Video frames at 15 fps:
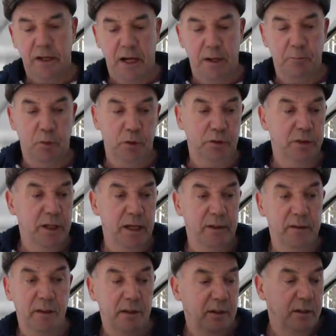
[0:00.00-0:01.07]
I can, but
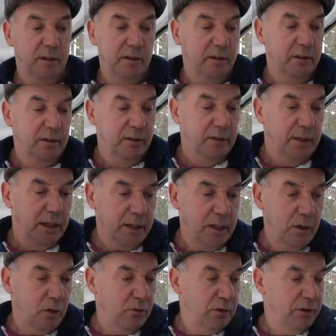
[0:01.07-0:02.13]

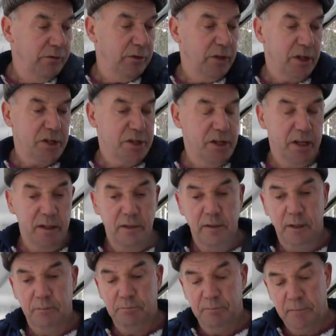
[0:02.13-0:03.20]
I'll get all ready for next year.
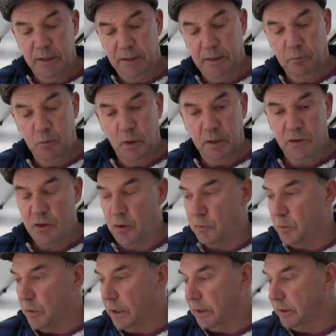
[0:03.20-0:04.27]
I'm well
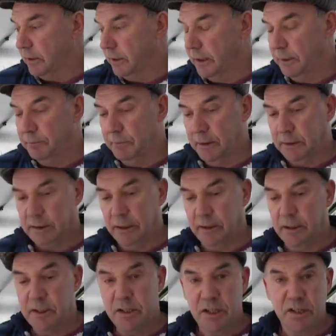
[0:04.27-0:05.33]
chuffed for that.
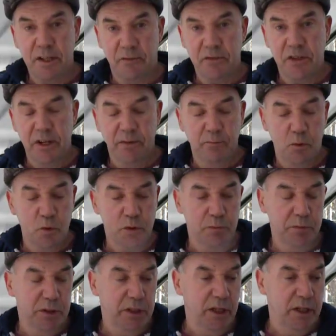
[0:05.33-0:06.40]
At least I've saved
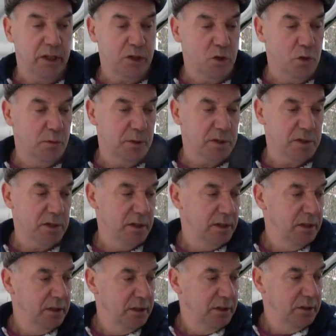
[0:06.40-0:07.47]
most of my dahlia showers.
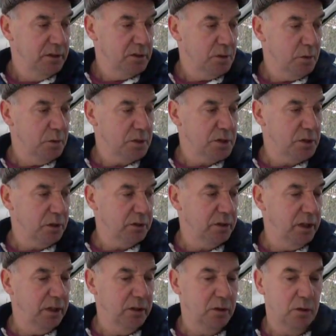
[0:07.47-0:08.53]
So we'll
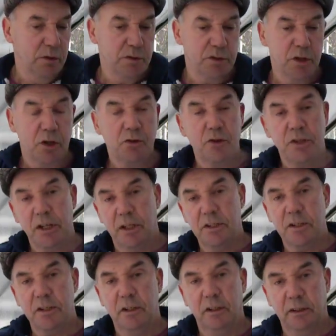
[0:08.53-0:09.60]
start taking cuttings. The
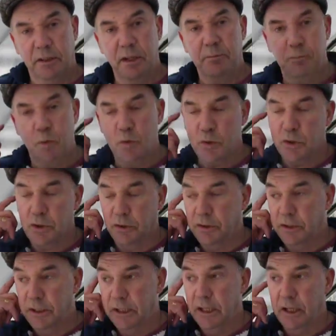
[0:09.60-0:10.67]
chrysanths, I did post
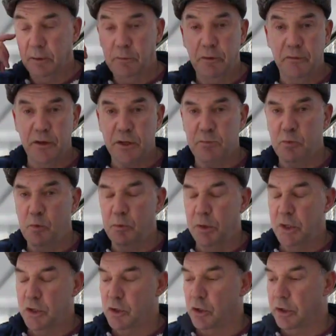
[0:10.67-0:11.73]
on my
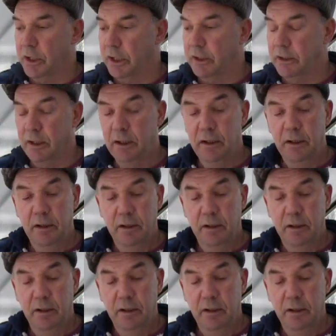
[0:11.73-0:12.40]
Facebook page the other night.